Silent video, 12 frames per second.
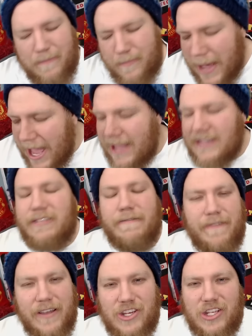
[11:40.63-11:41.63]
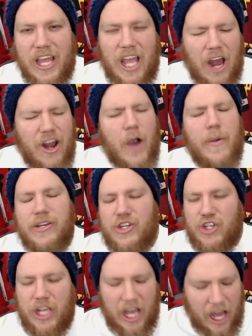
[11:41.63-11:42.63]
Be it's the French League. I know it's
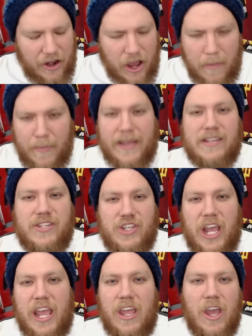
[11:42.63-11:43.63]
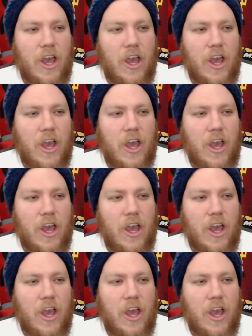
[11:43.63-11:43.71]
shit. I know PSG